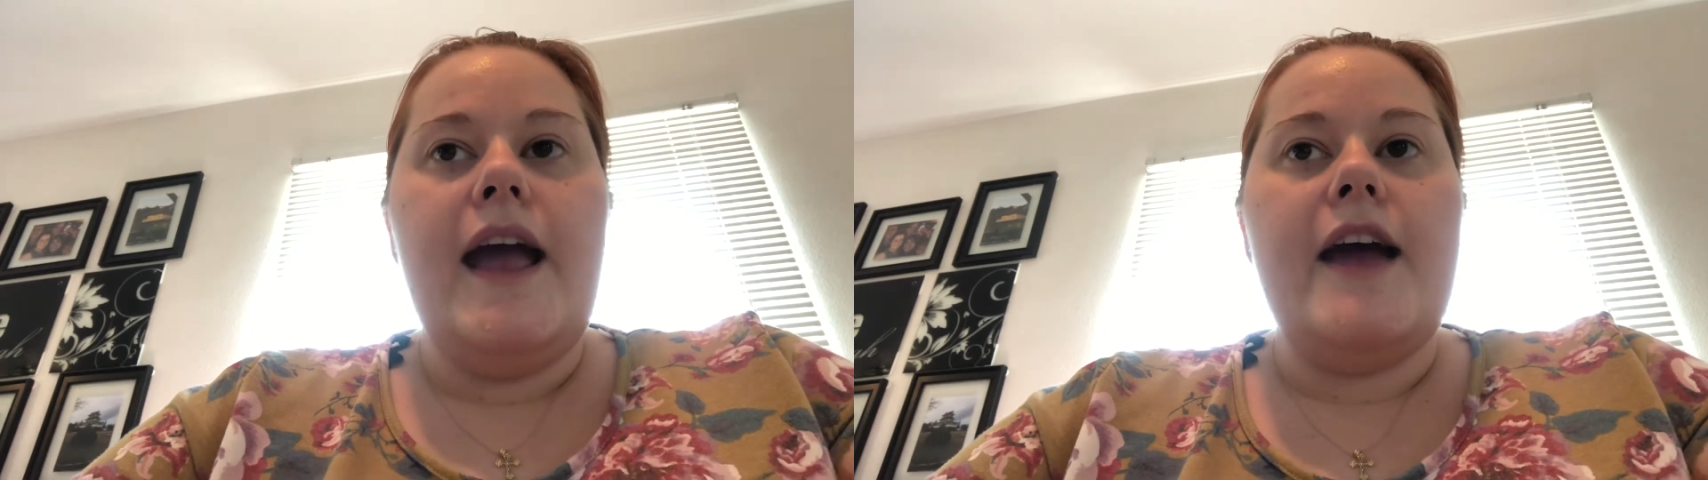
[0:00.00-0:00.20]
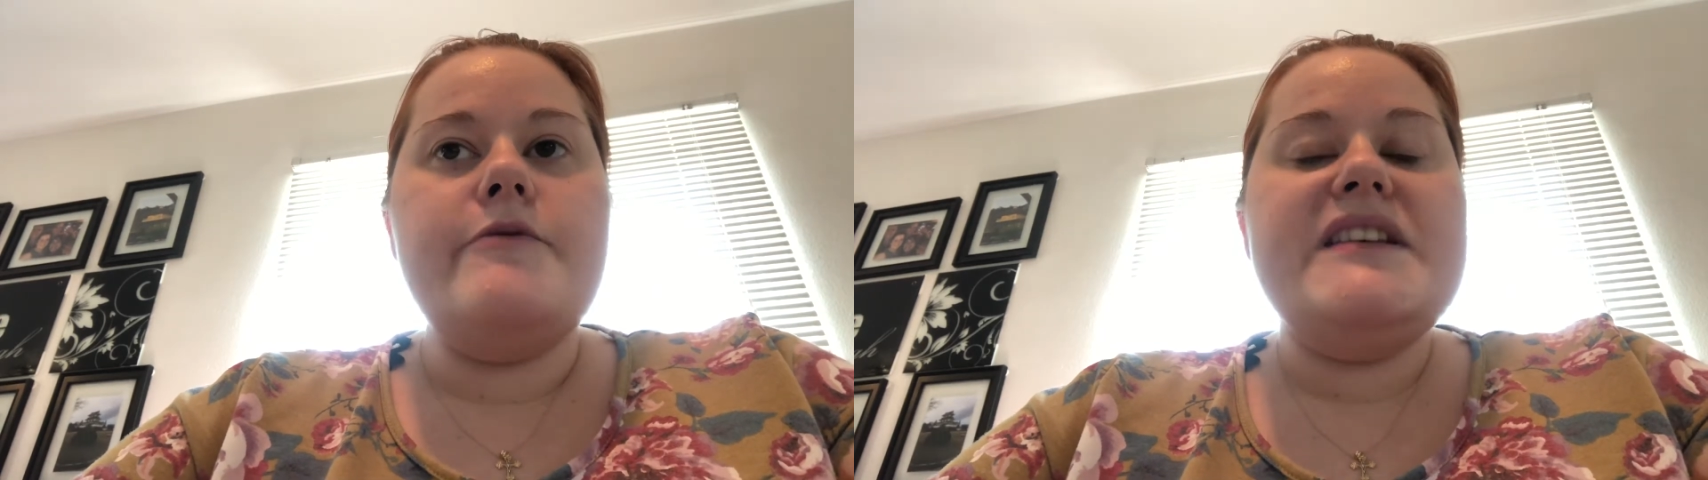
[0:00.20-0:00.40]

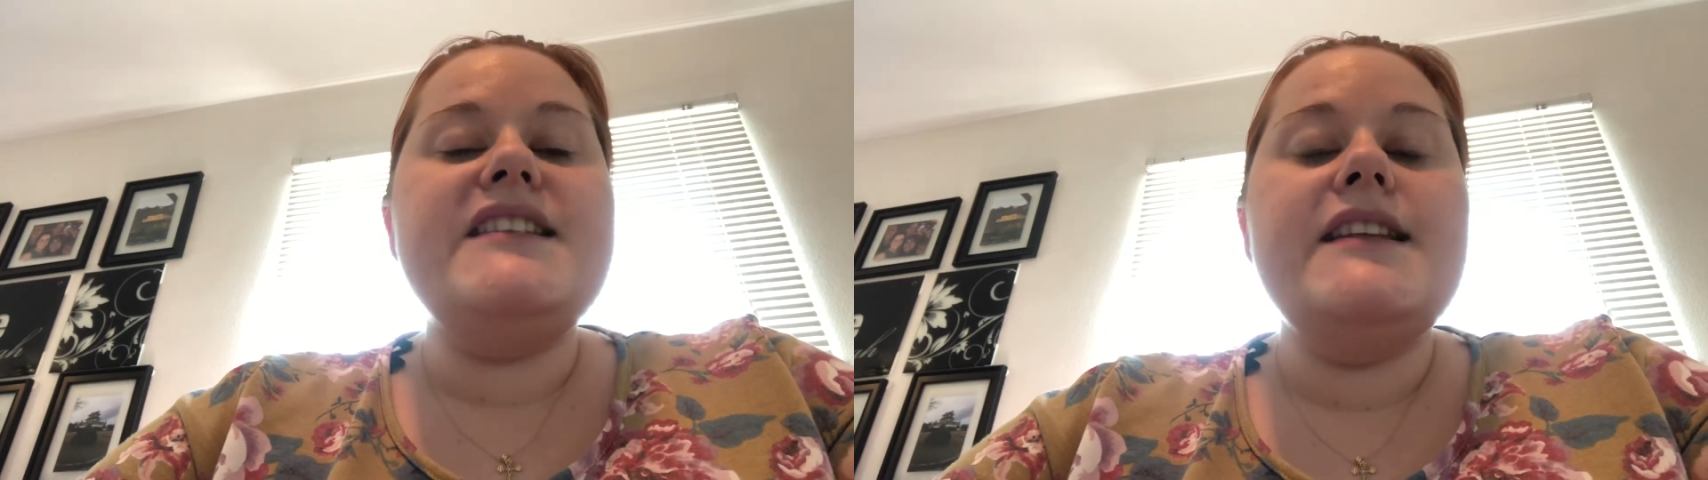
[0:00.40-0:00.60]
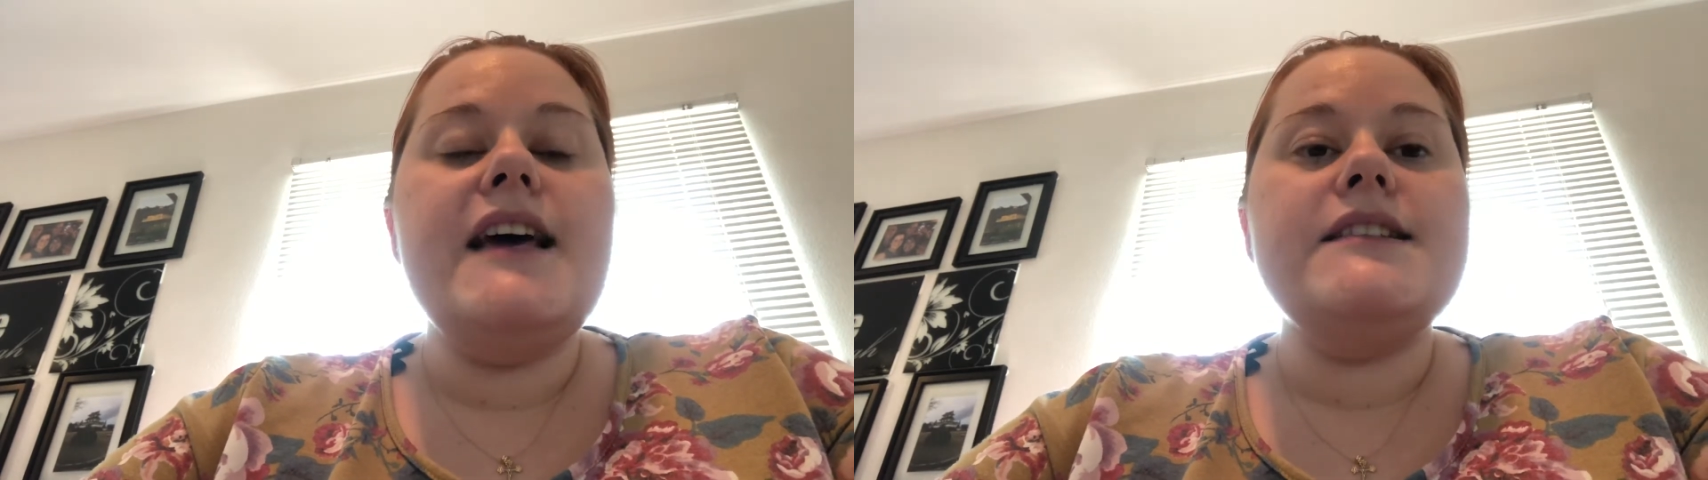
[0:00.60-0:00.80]
And we
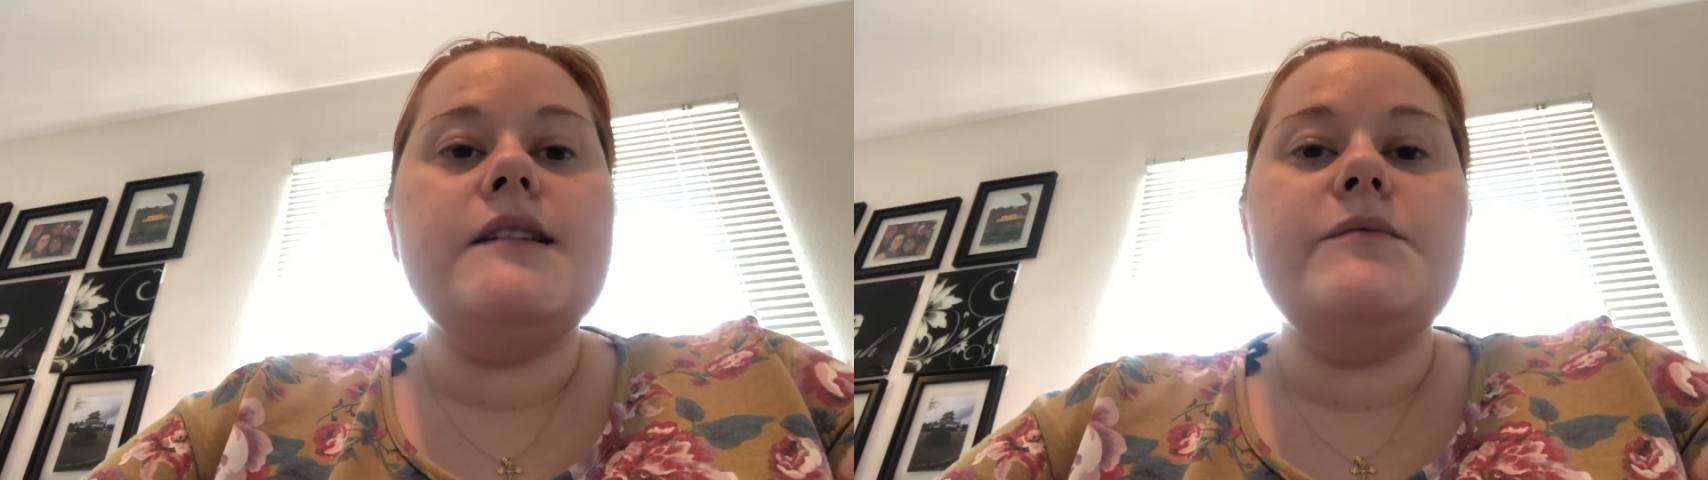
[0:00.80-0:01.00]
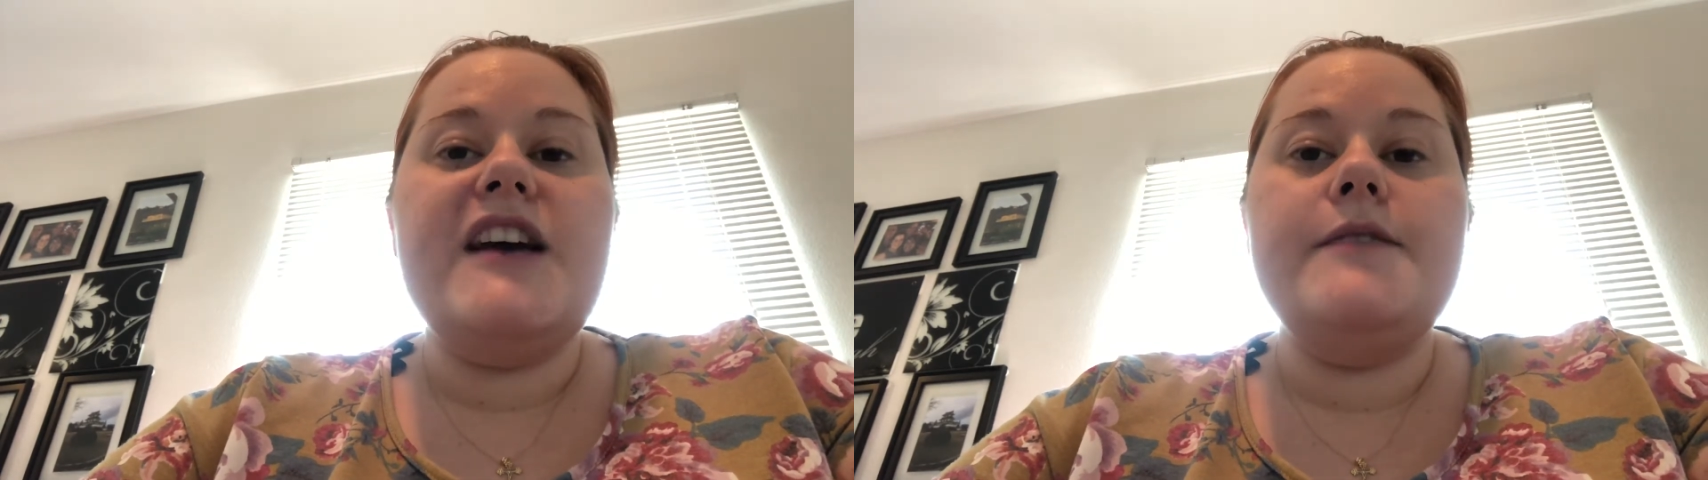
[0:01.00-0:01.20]
see that
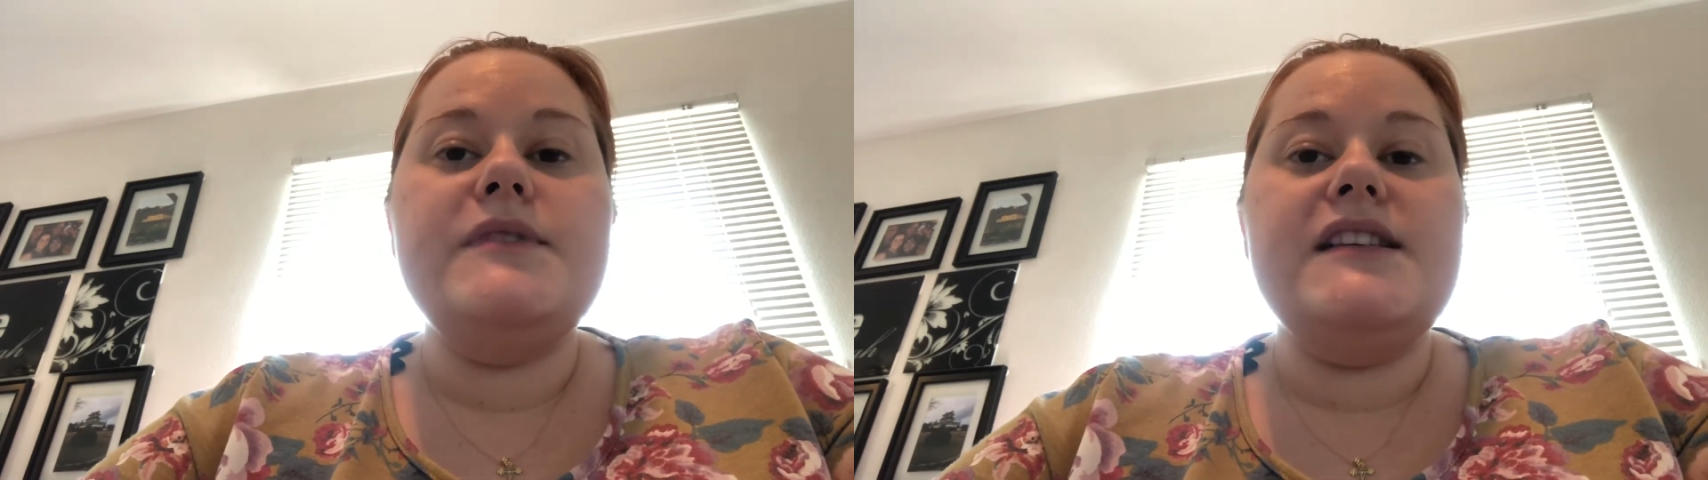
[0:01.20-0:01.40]
sometimes